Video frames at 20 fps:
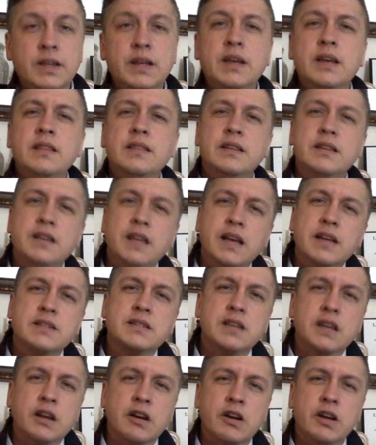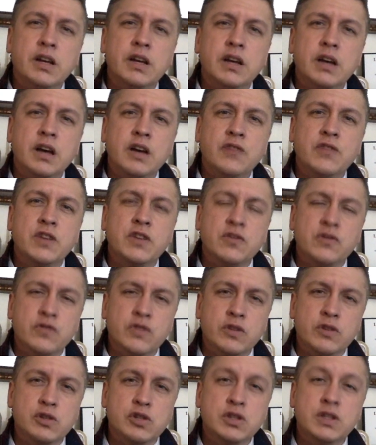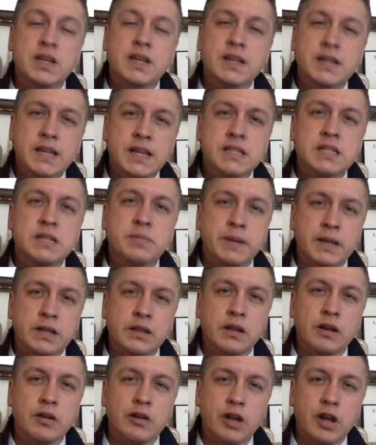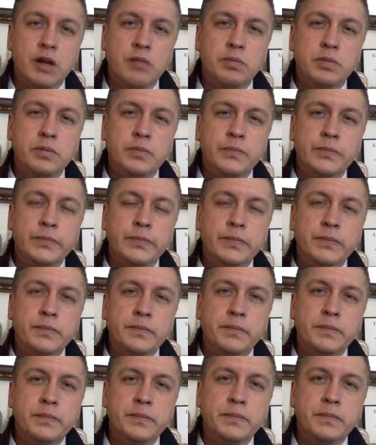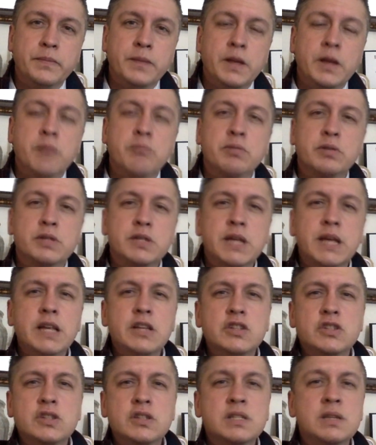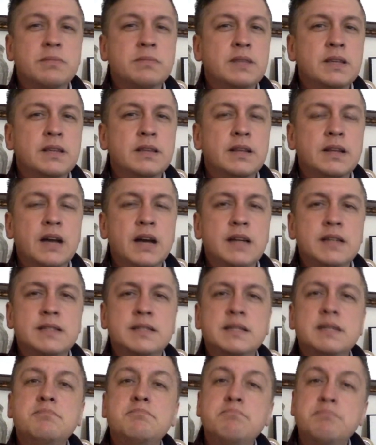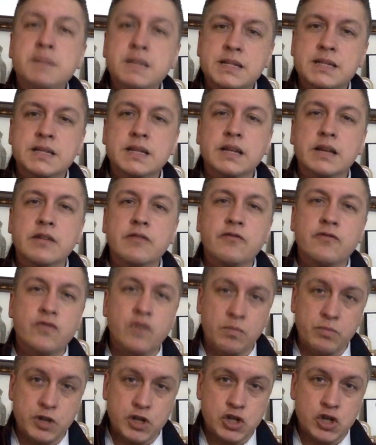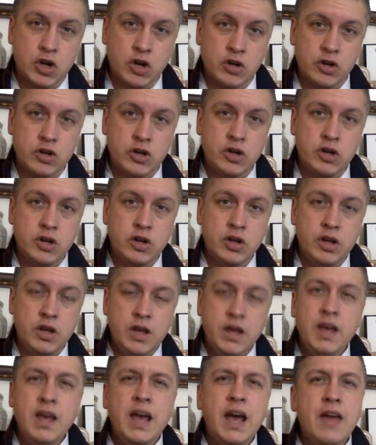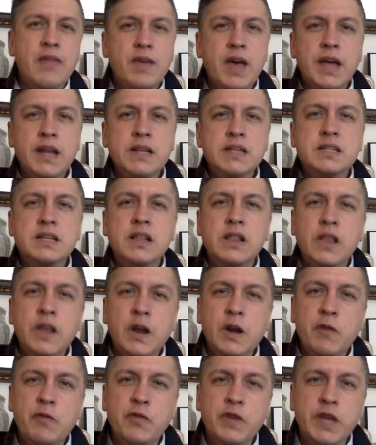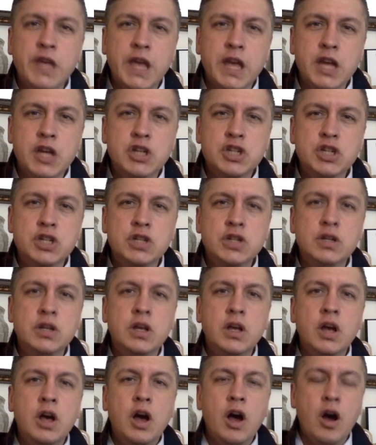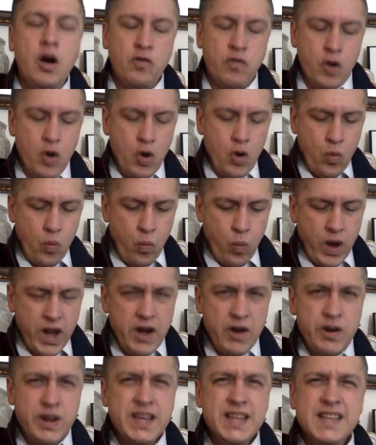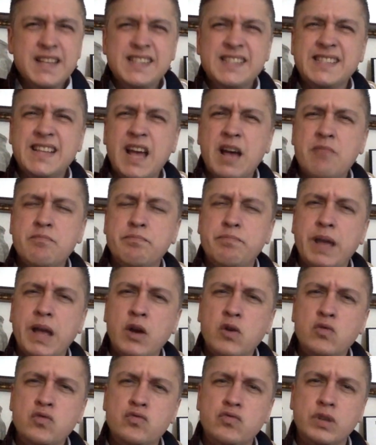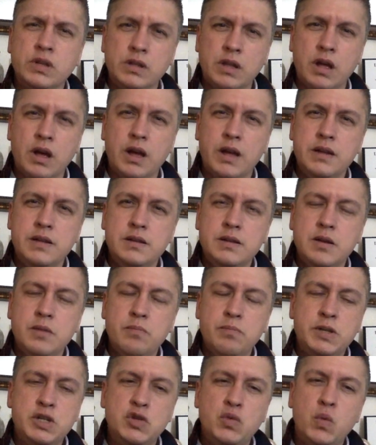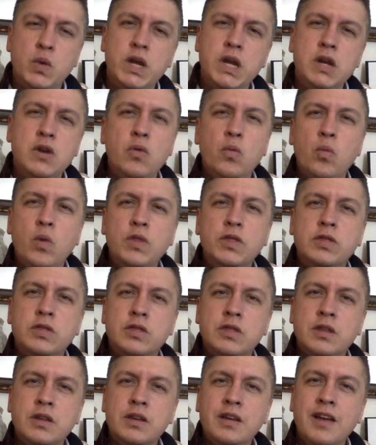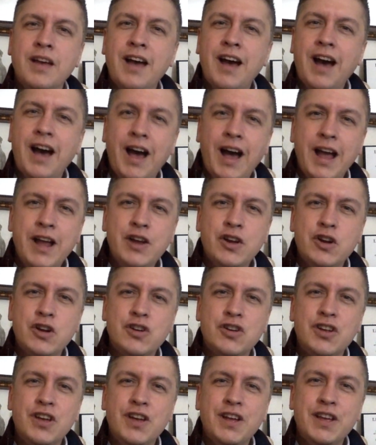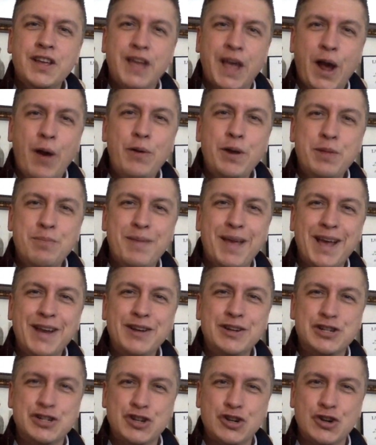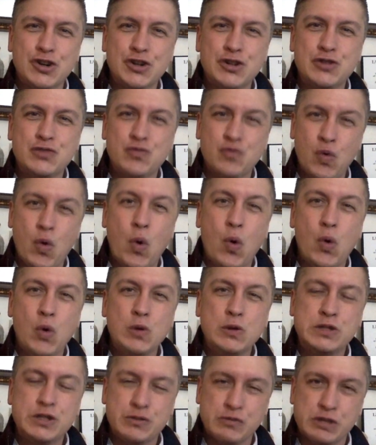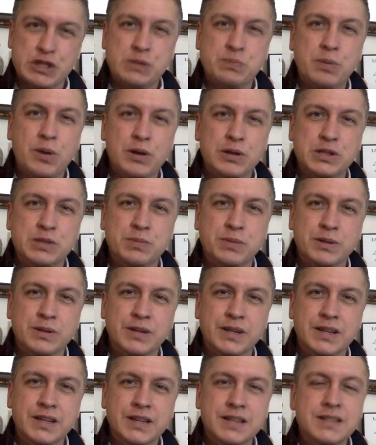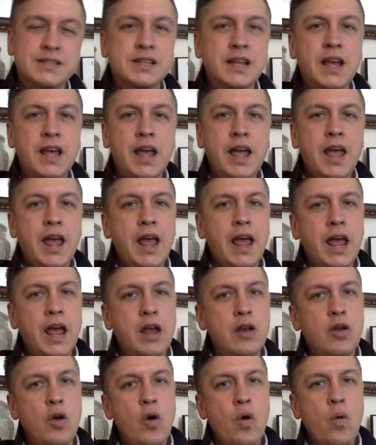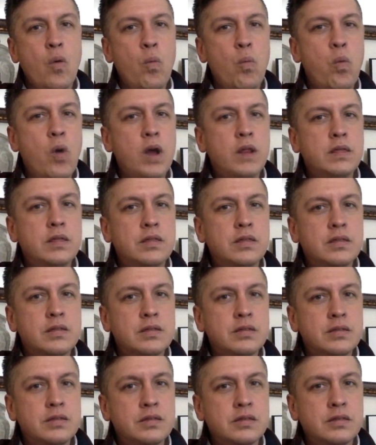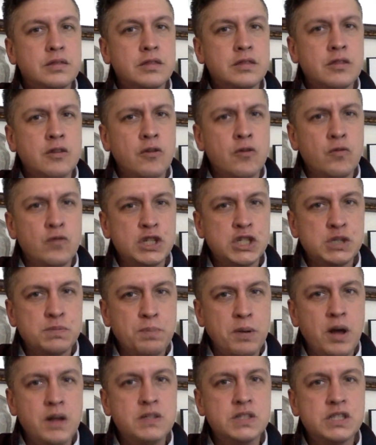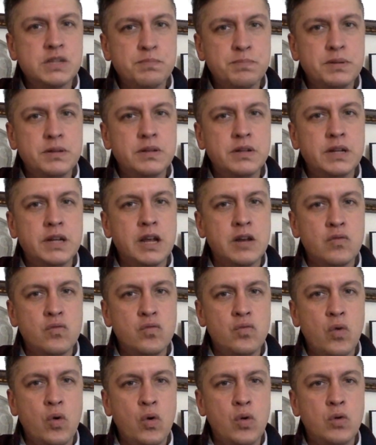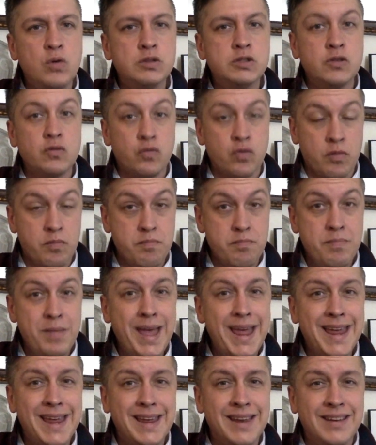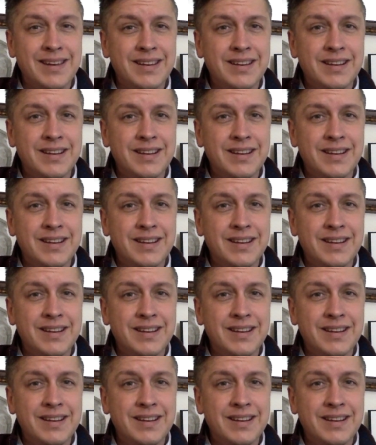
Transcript: The next area of confusion that needs to be cleared up pertains to something that I see missing from the charter, and that is clarification of where is that boundary line between what the hired county manager's roles and responsibility is and what the responsibility and roles remain